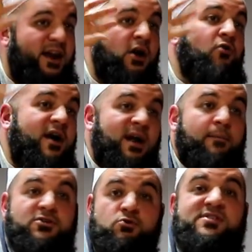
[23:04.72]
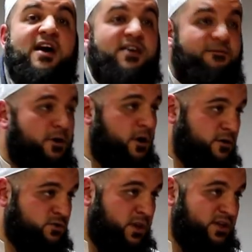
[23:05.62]
in a great number to South Africa
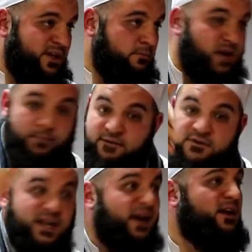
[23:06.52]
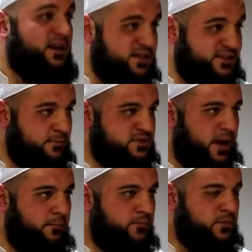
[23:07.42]
as well at the same time, even to England at the same
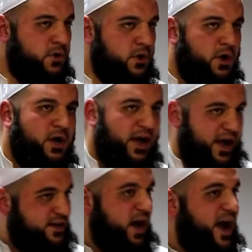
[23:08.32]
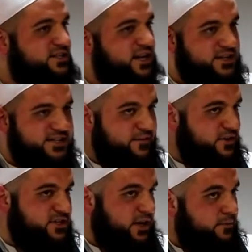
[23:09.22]
time. In
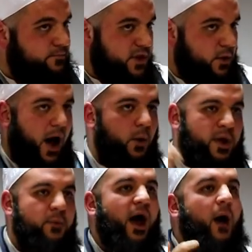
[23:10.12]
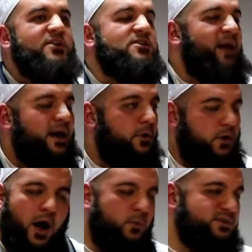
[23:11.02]
1970, I went to
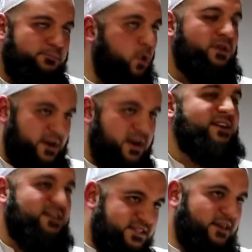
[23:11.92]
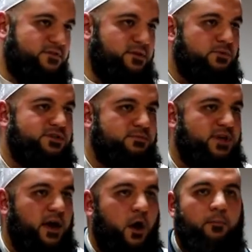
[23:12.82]
Blackburn. No, I wasn't born then. In 1970, Muslims
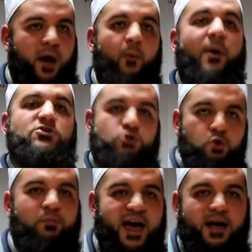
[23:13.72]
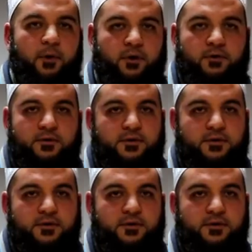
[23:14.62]
started going, but I went to Blackburn.